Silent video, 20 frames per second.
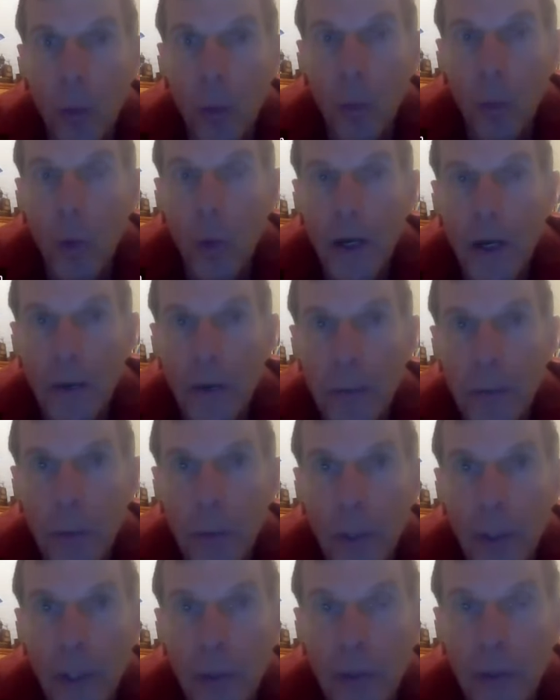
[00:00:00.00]
One other
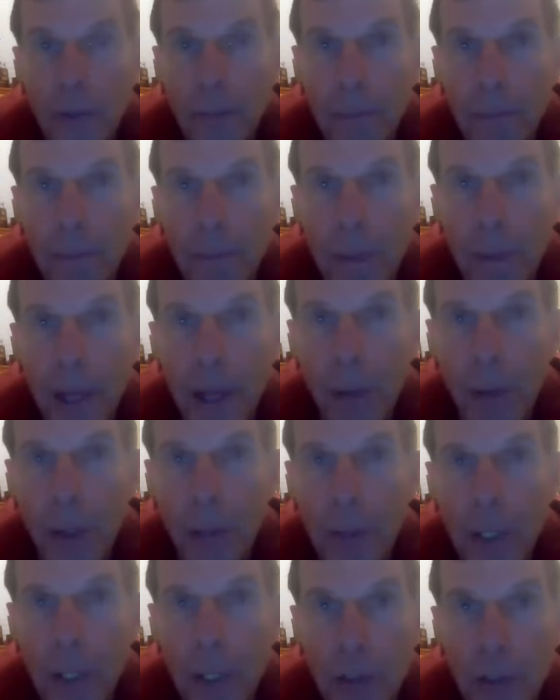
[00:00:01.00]
point I want
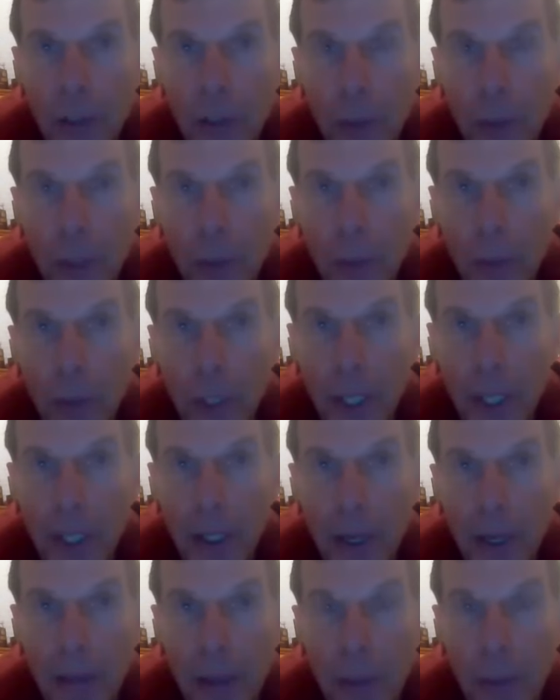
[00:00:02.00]
to make sure we
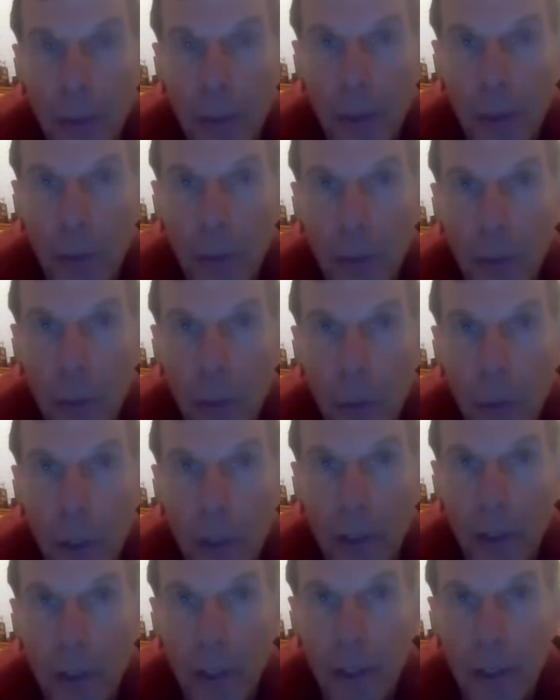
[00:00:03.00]
hit on that we're
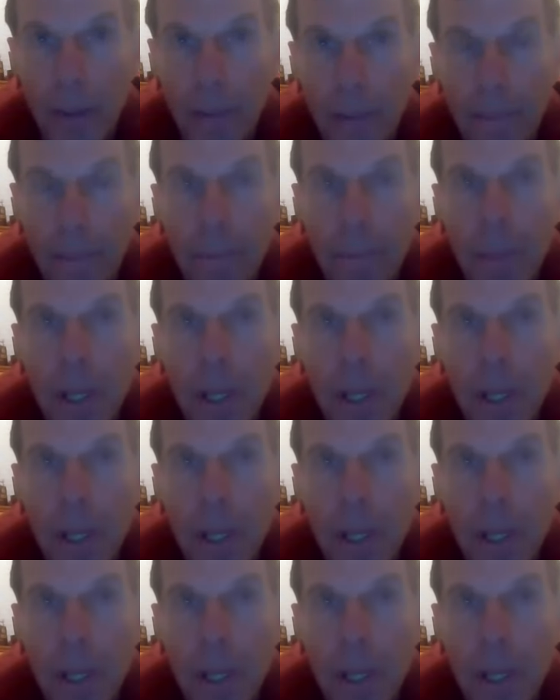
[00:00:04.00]
clear.